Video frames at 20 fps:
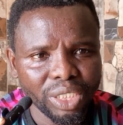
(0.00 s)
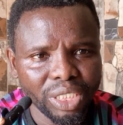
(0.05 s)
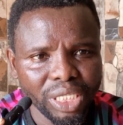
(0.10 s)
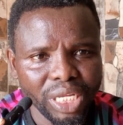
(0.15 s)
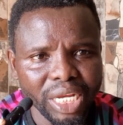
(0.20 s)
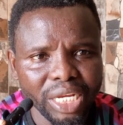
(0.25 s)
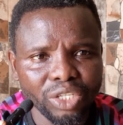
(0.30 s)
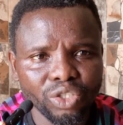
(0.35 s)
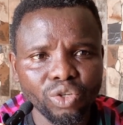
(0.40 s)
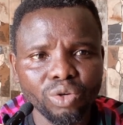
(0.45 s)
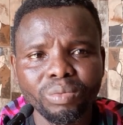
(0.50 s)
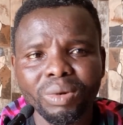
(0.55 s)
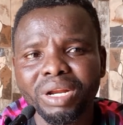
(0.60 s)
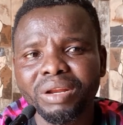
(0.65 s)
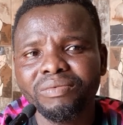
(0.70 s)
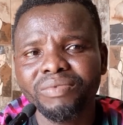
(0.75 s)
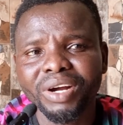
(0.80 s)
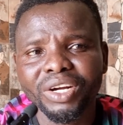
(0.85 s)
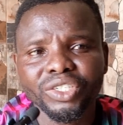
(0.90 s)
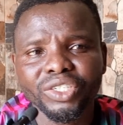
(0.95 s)
stick to
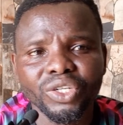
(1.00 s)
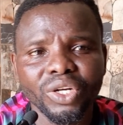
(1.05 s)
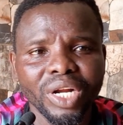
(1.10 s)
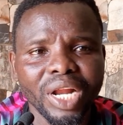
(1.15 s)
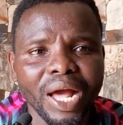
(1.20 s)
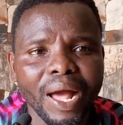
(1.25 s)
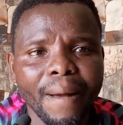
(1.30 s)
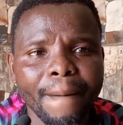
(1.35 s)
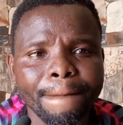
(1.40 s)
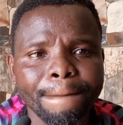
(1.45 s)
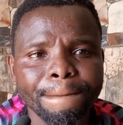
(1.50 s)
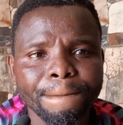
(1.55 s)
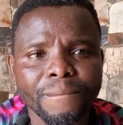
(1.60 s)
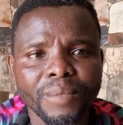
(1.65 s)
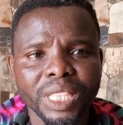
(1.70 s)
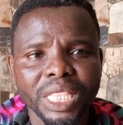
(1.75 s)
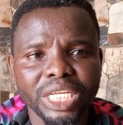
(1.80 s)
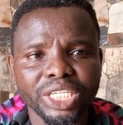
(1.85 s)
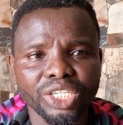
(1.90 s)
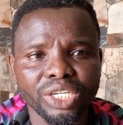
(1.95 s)
manufacturer
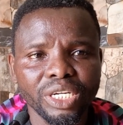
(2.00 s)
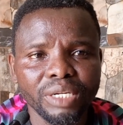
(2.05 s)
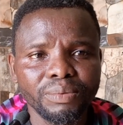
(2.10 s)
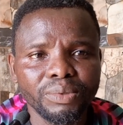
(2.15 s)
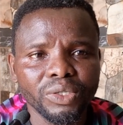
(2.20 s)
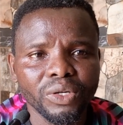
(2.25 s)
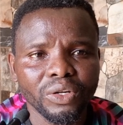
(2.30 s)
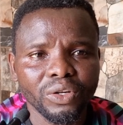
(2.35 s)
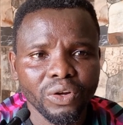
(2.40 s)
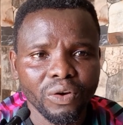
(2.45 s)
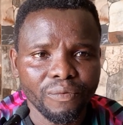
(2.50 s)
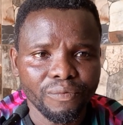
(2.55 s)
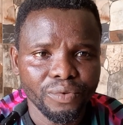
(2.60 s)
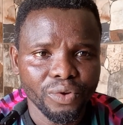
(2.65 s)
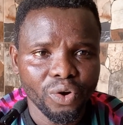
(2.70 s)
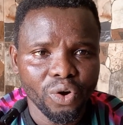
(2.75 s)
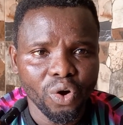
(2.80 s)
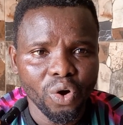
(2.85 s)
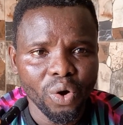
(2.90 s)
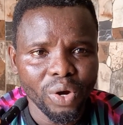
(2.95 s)
description of
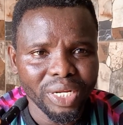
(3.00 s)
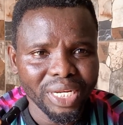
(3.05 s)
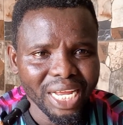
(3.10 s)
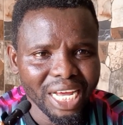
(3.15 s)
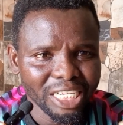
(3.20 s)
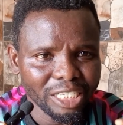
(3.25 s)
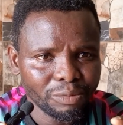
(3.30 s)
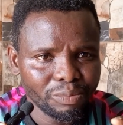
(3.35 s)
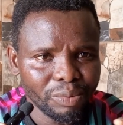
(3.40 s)
your oil, that